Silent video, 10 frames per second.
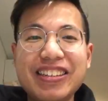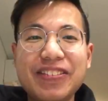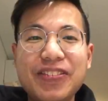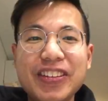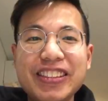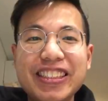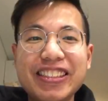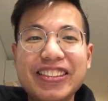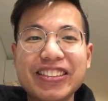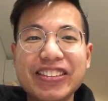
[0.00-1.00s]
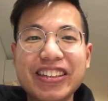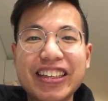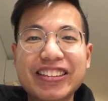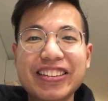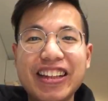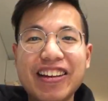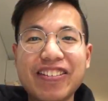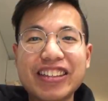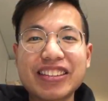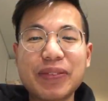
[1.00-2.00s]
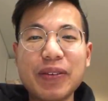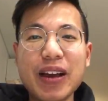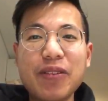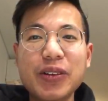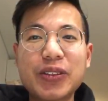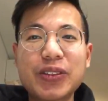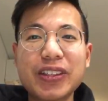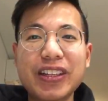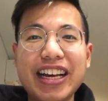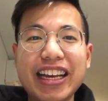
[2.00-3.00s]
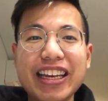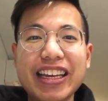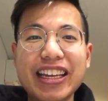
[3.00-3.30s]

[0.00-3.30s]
confusing to do like 2 languages. Maybe I would do like